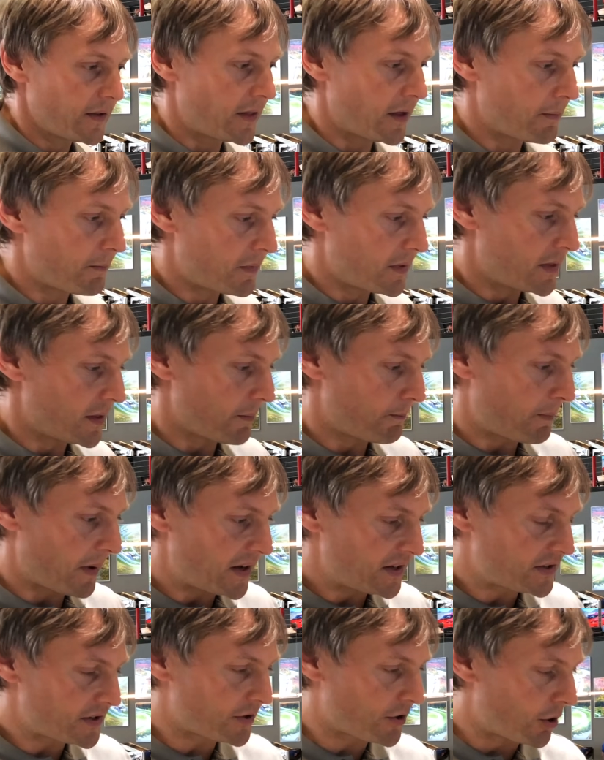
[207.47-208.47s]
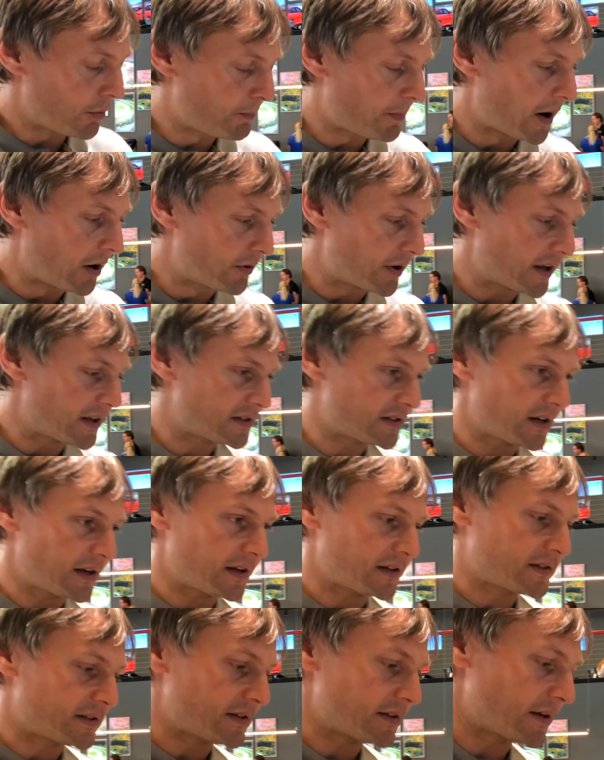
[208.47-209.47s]
the, the basic components
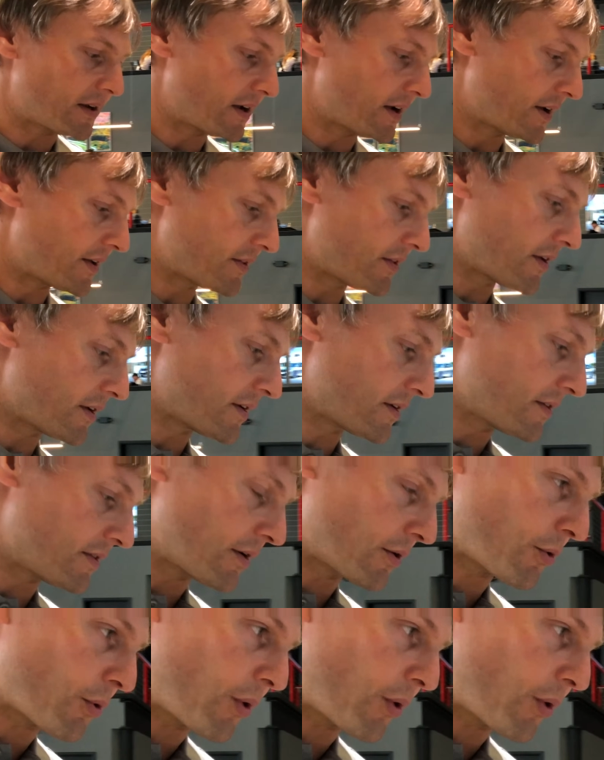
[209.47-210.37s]
as uh, the, the